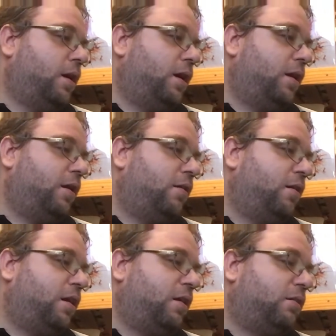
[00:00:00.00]
then
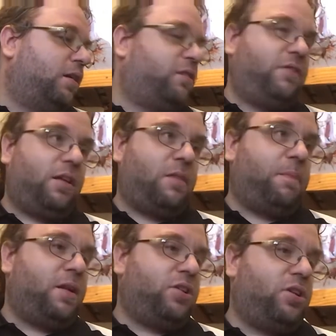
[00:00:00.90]
as for the
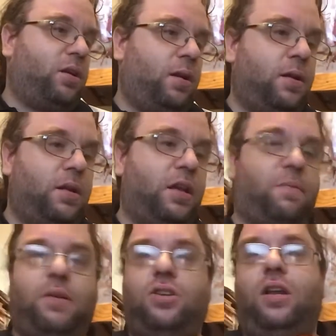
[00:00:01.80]
expansion
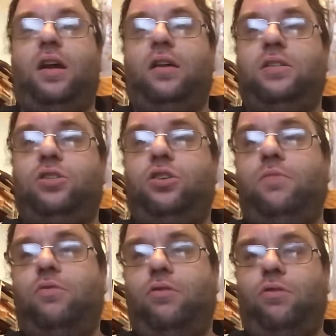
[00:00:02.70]
adds 2
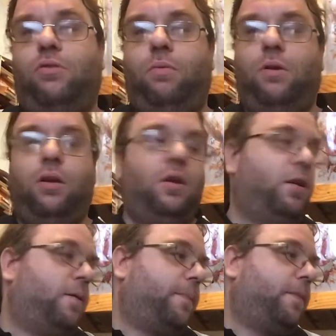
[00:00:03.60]
more
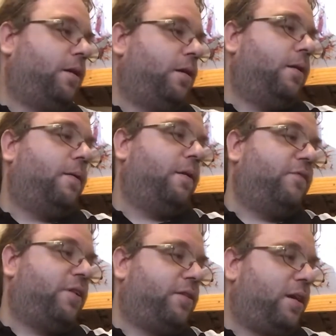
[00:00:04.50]

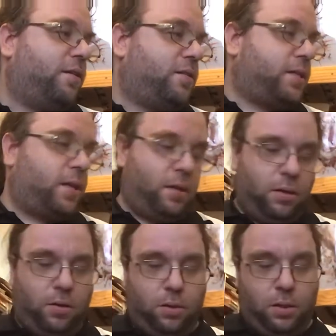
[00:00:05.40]
investigators.
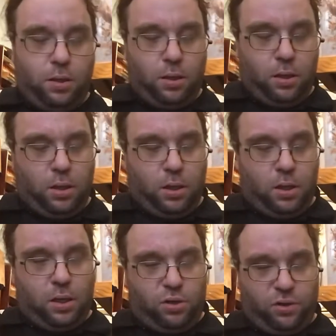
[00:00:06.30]

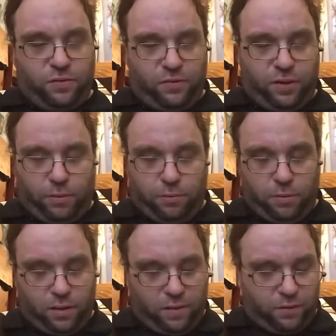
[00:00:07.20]
Let's just flick through
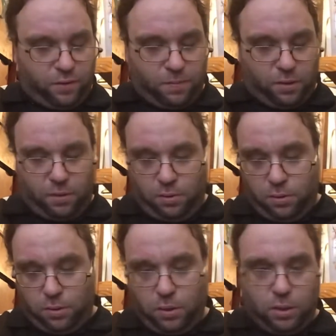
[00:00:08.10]
here from the bottom.
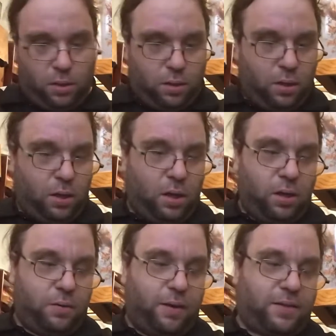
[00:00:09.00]

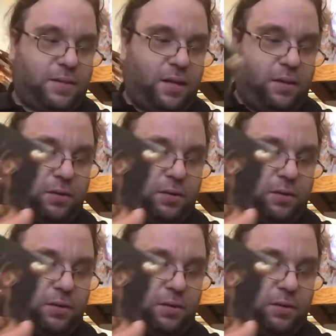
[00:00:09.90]
So it adds Schizo